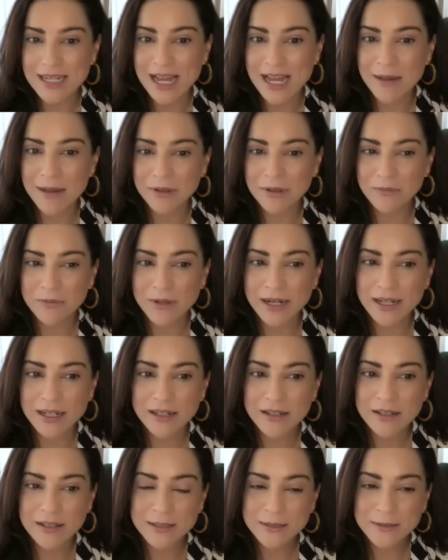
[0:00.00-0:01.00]
to happen
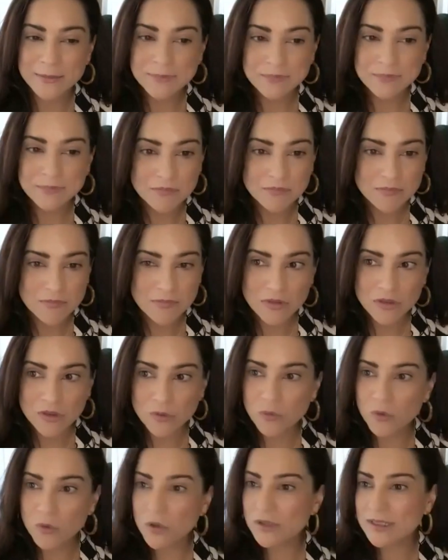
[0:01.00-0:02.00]
right
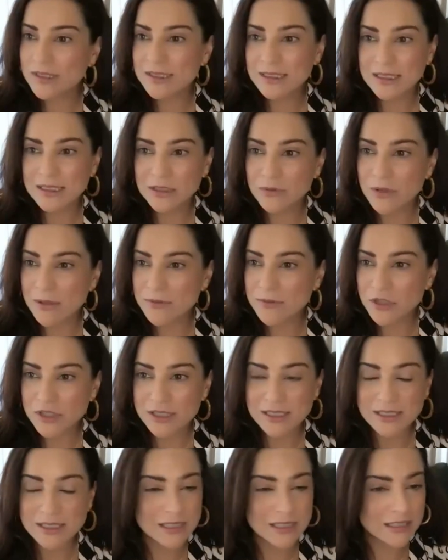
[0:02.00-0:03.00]
the world is
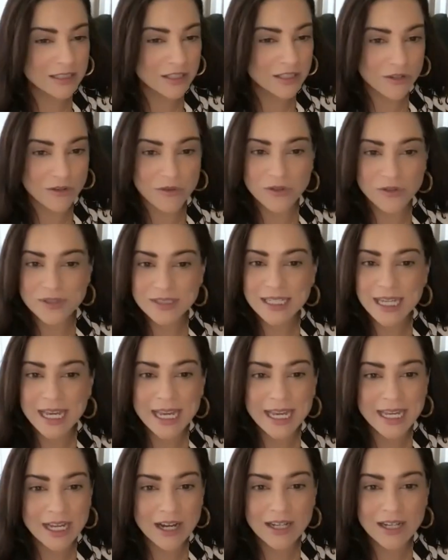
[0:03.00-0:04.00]
disruption you know there's
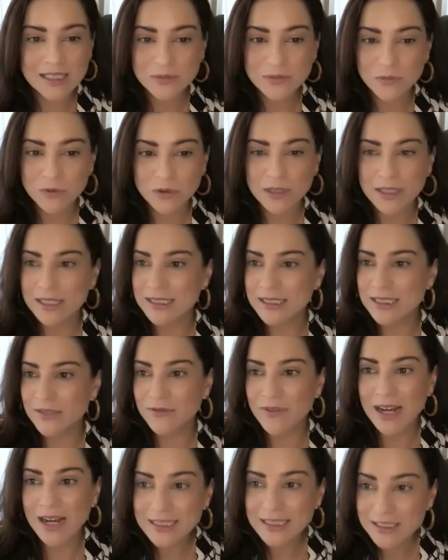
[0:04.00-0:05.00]
chaos we're in a
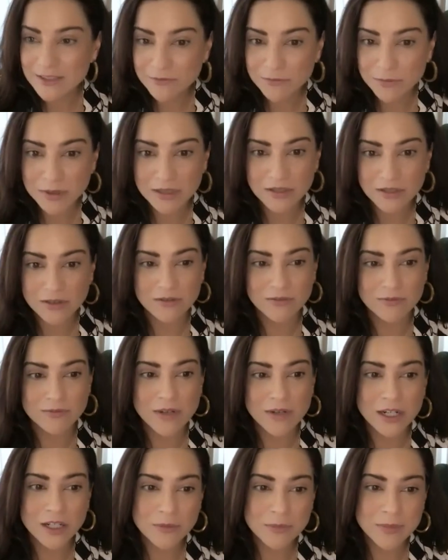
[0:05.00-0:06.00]
divisive political
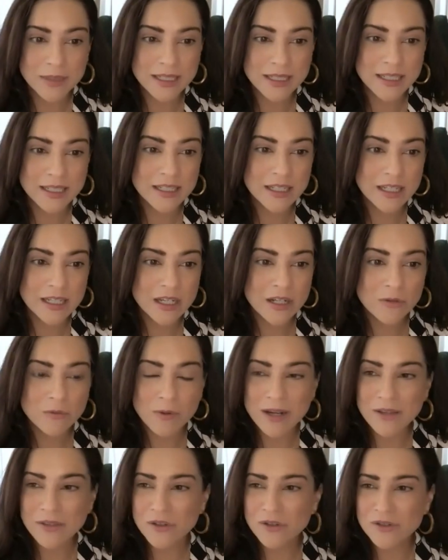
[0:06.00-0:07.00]
environment
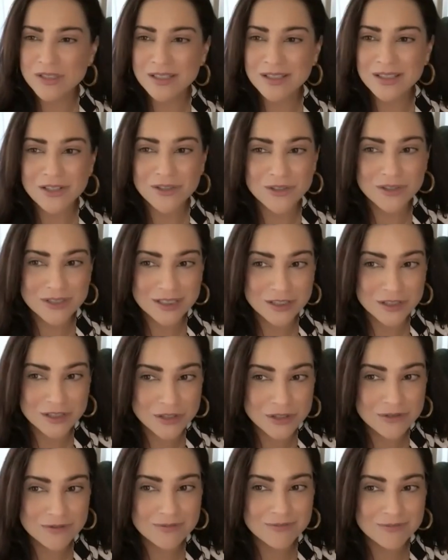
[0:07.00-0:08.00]
right there's there's
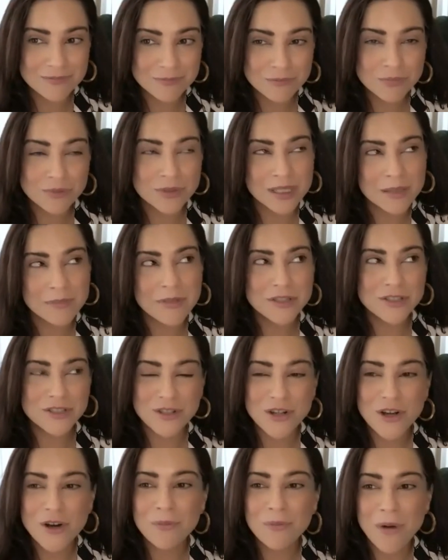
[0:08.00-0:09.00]
pretty much
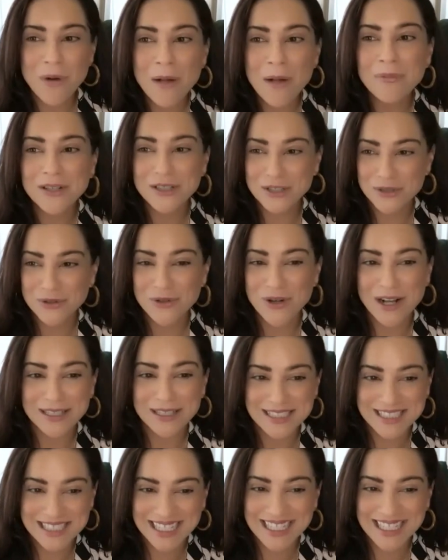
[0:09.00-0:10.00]
no public
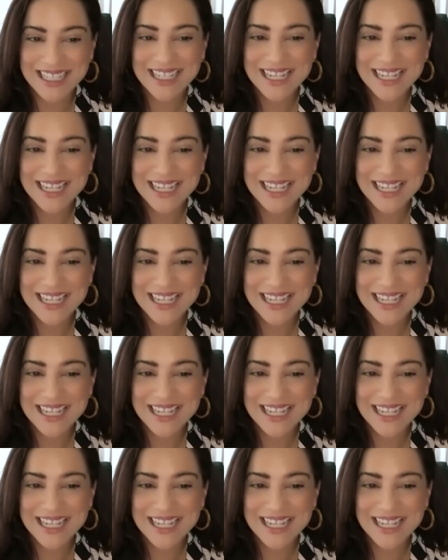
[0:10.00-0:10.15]
trust